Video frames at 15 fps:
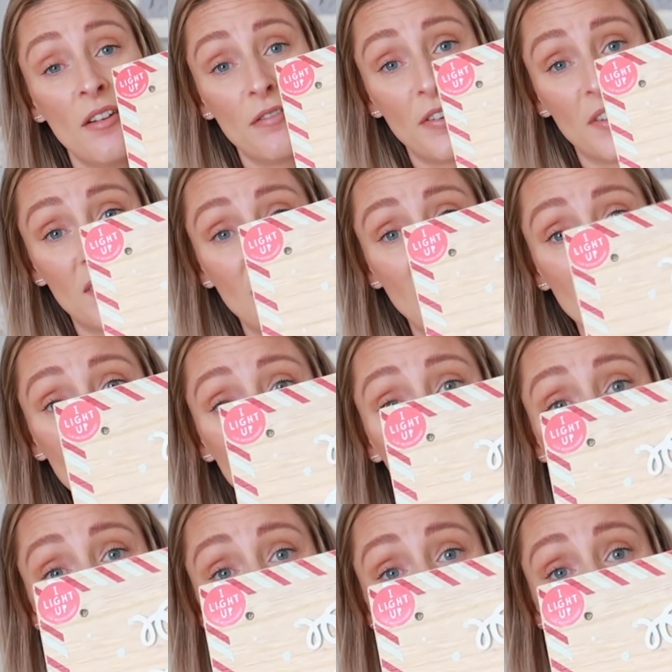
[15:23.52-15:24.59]
for six
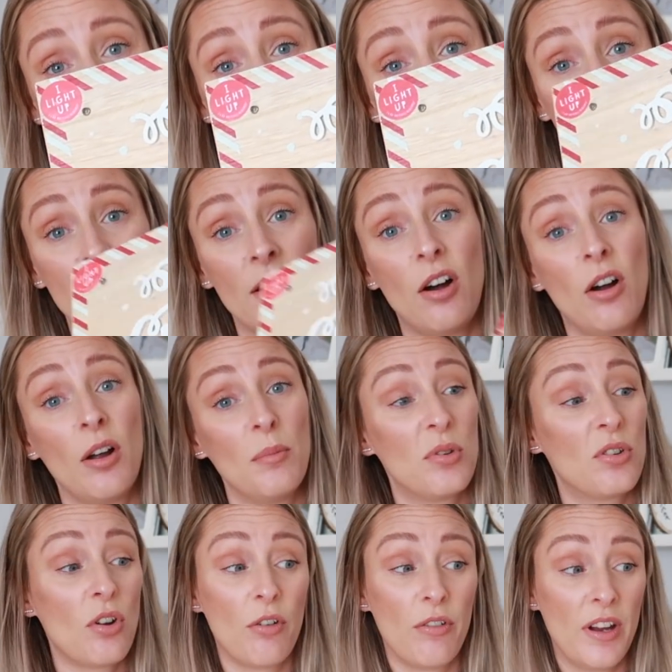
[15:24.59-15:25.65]
ninety-nine, I'm
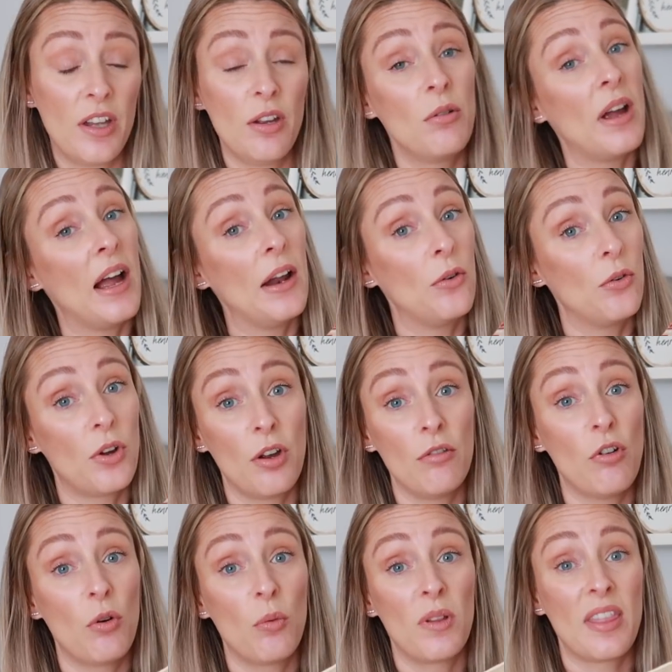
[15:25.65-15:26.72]
sorry, you cannot go
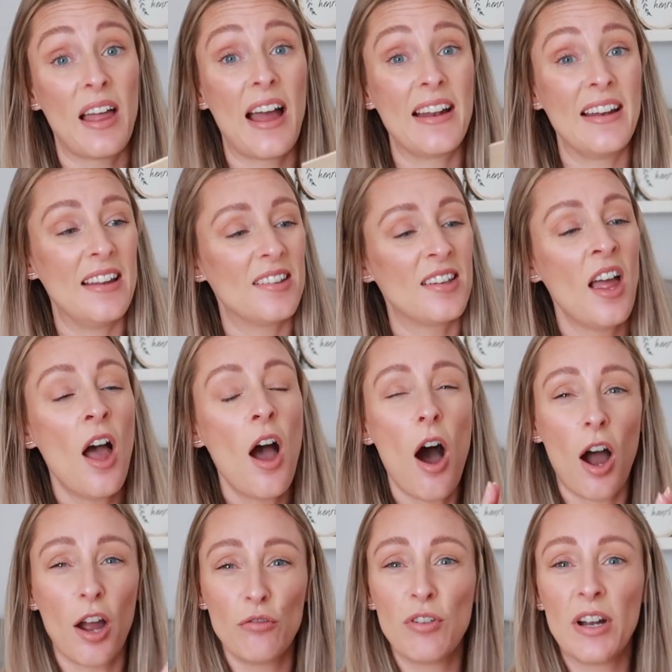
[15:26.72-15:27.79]
wrong with that. And it's,
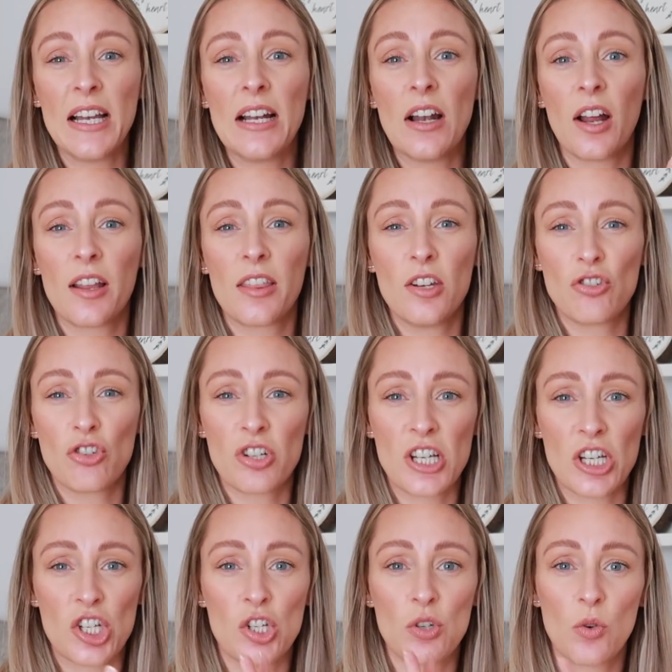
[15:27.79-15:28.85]
I really like the
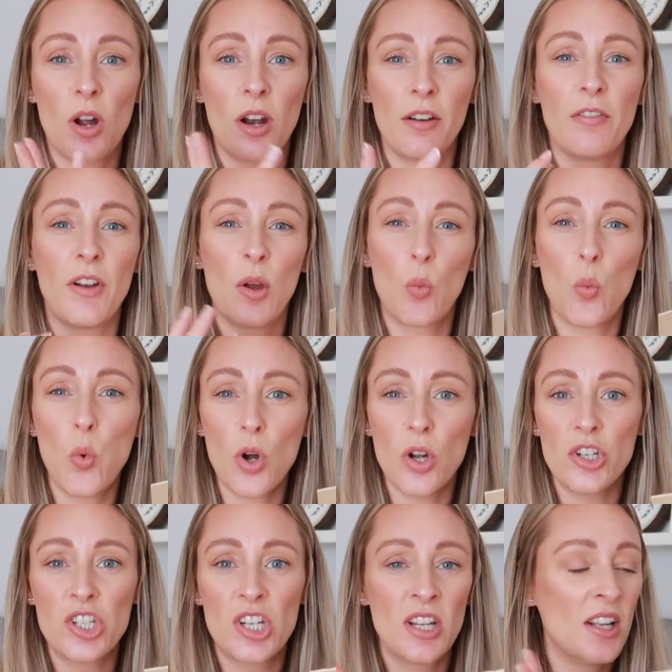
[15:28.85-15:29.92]
traditional kind of like
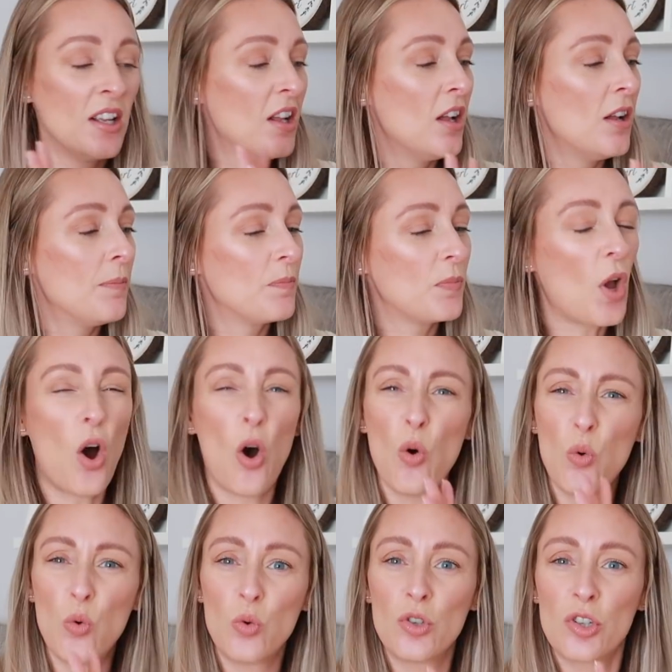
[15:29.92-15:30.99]
wood,
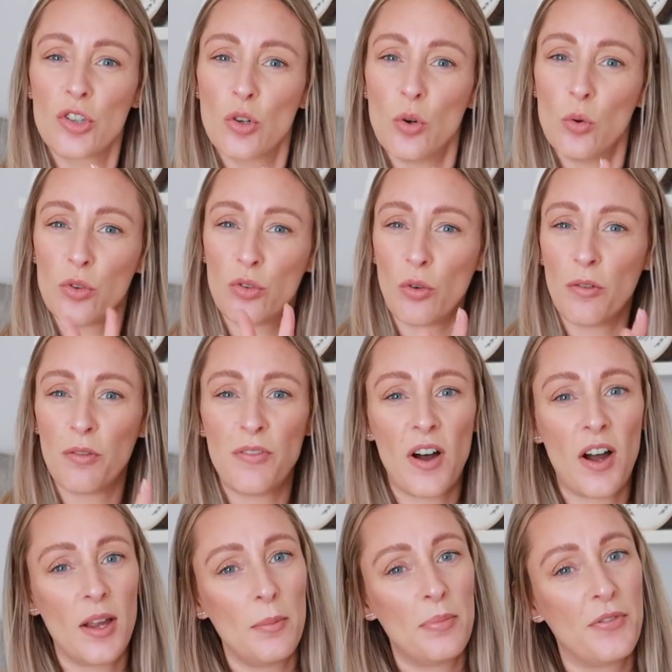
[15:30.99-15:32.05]
old school sort of
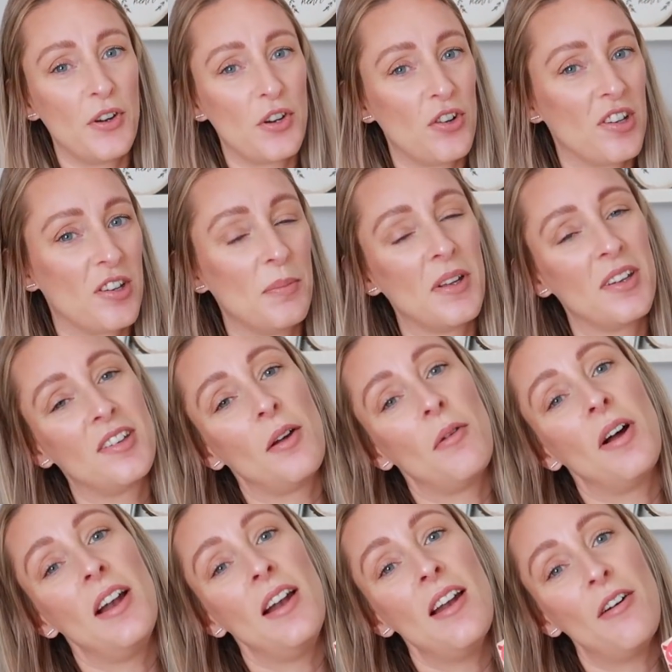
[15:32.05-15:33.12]
vibe for Christmas, so
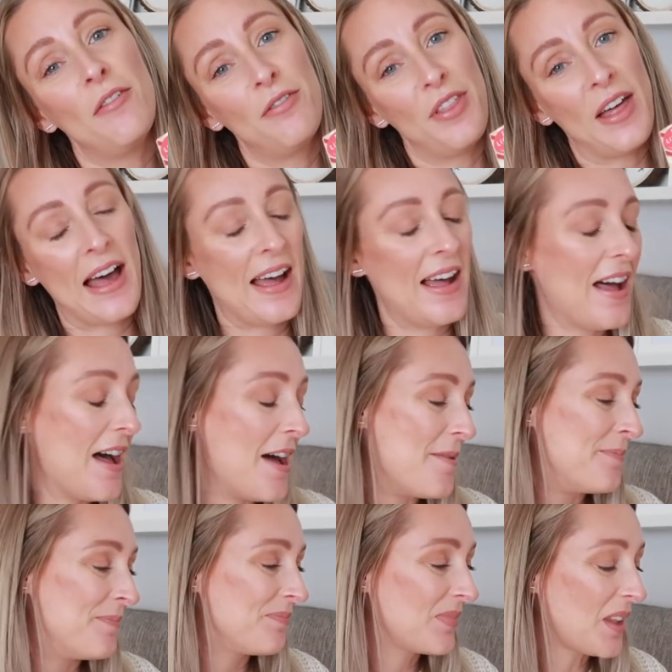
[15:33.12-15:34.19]
I love that.
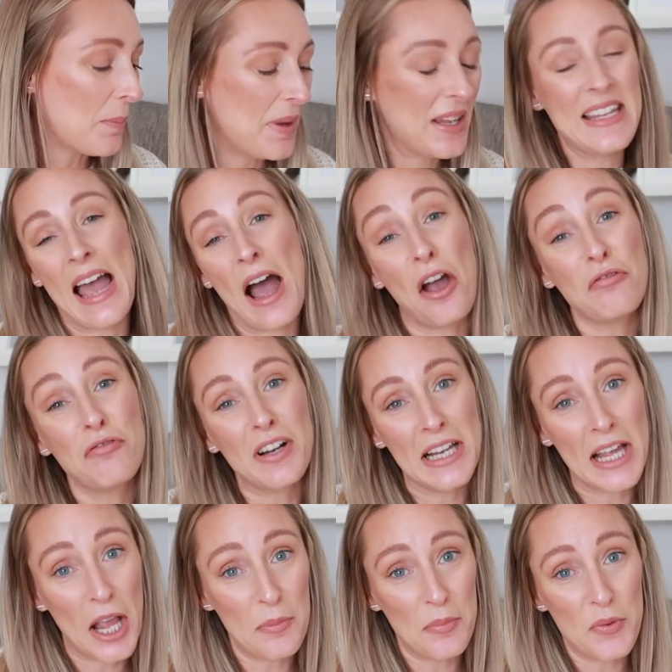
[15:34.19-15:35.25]
Um but yeah, I
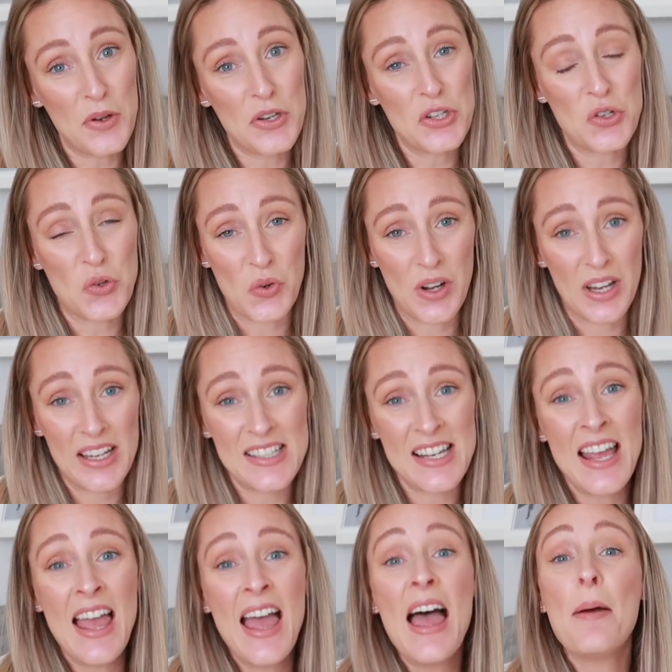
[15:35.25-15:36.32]
really hope you enjoyed.
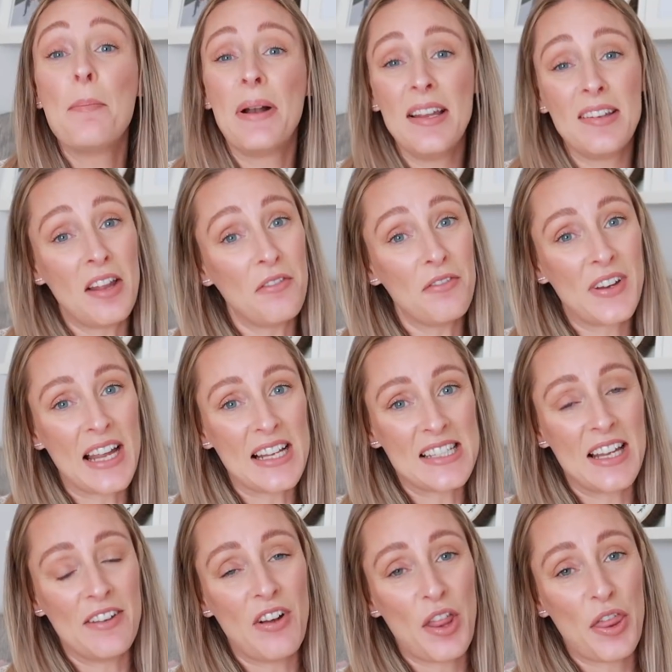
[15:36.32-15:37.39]
Please don't forget to
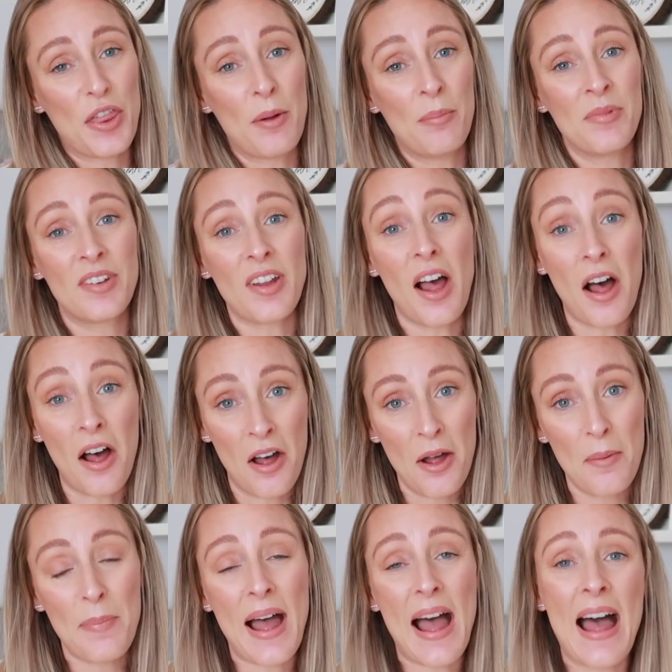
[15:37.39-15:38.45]
give it a thumbs
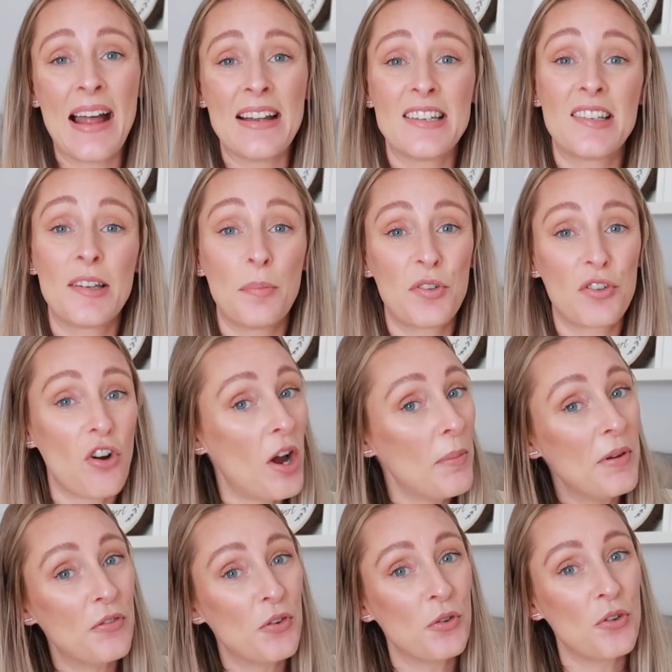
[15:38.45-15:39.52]
up and subscribe
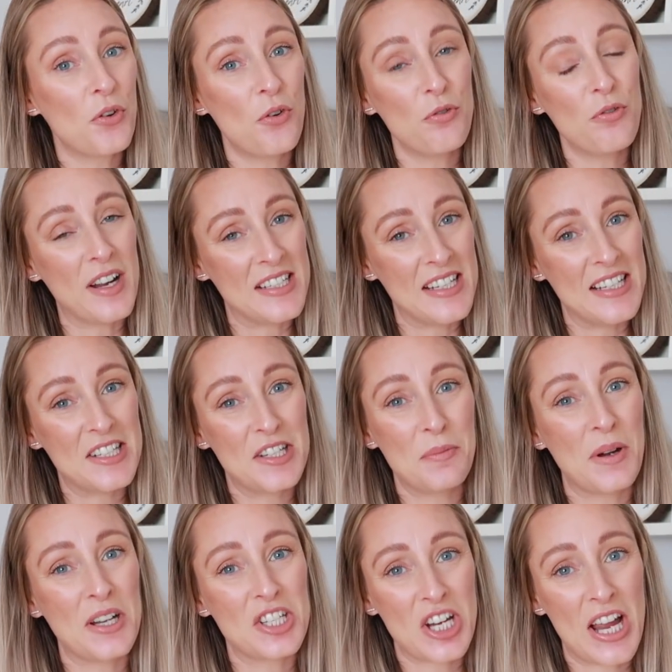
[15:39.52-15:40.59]
if you're not already to
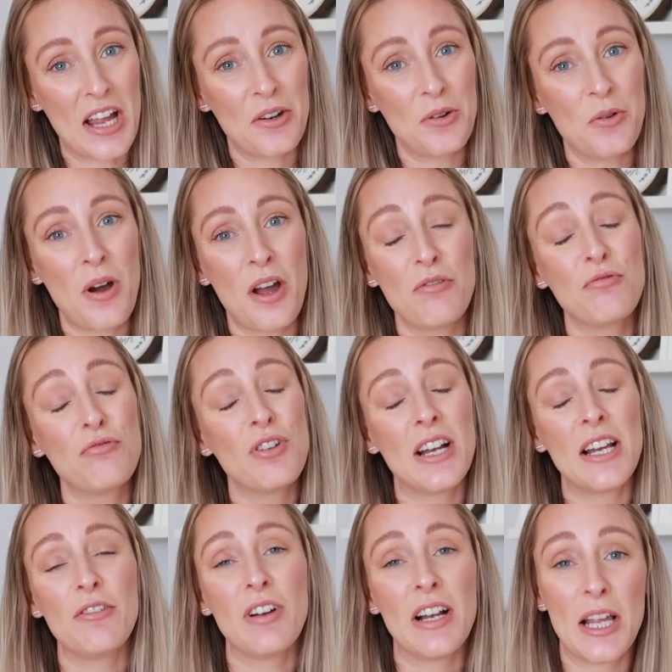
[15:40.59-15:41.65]
my channel. I
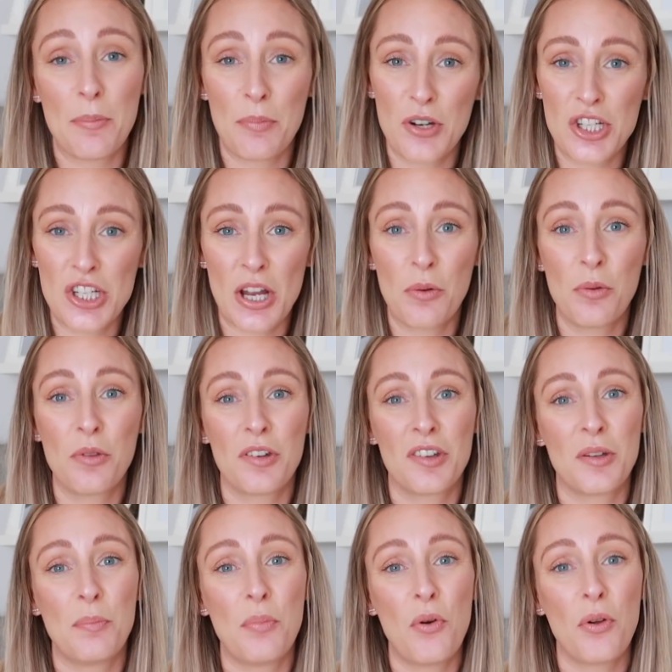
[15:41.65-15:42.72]
really really appreciate all the
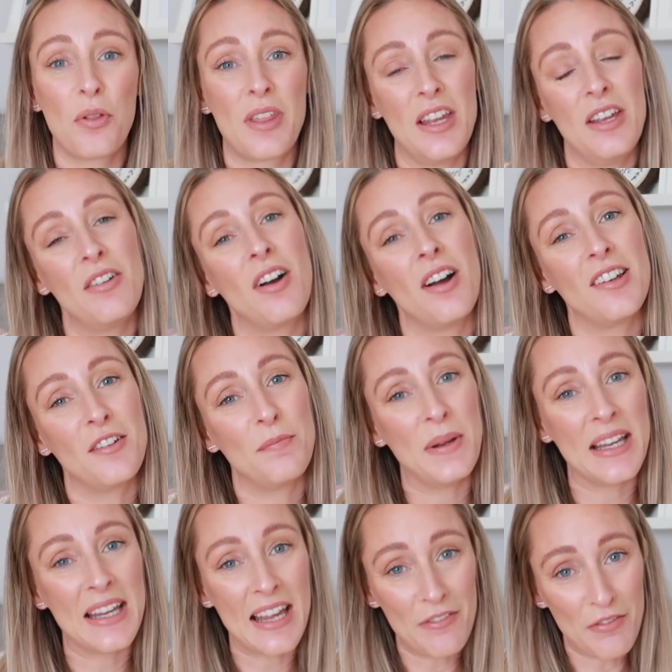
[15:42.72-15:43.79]
support that you guys have
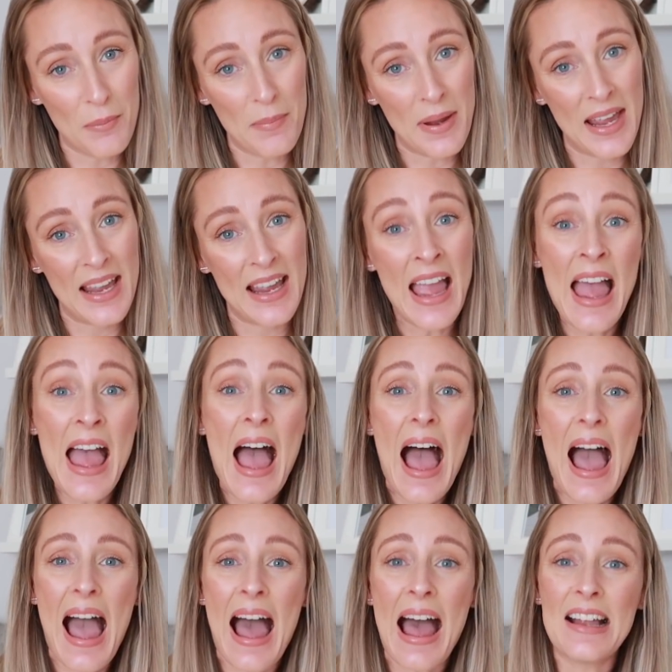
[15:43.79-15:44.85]
been giving me,
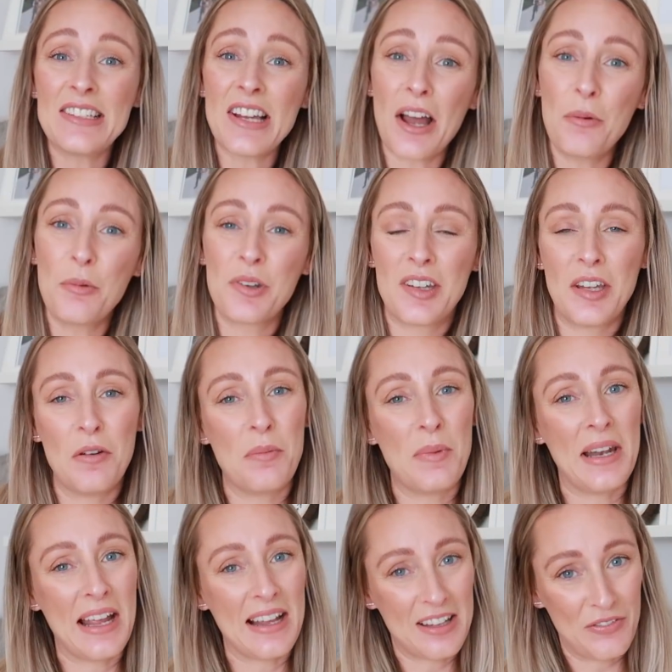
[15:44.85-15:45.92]
and I will see you in my
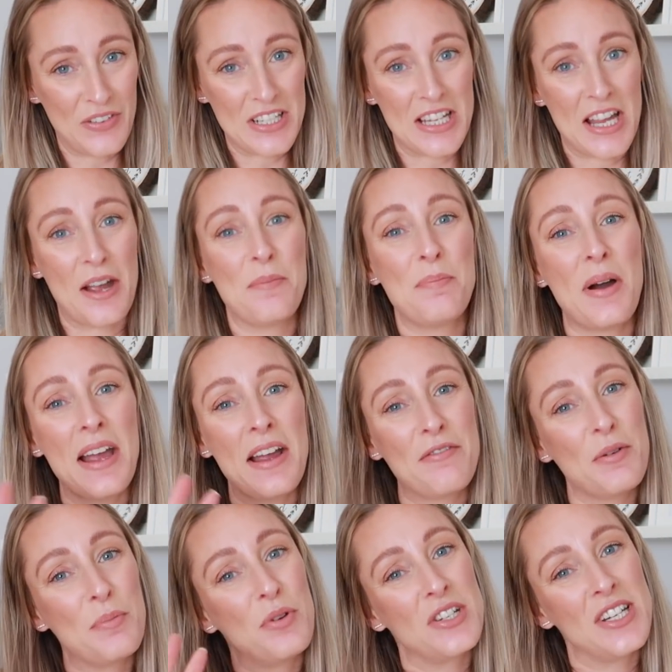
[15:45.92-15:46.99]
next video. Bye
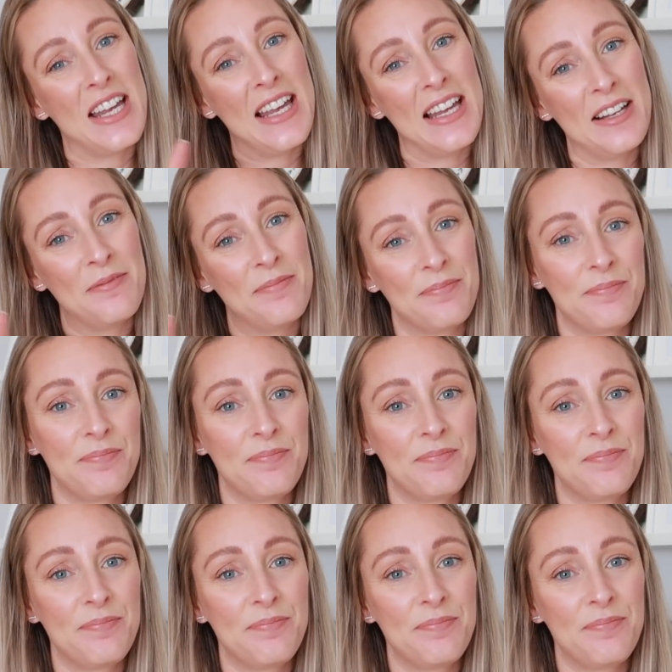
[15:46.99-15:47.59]
everybody.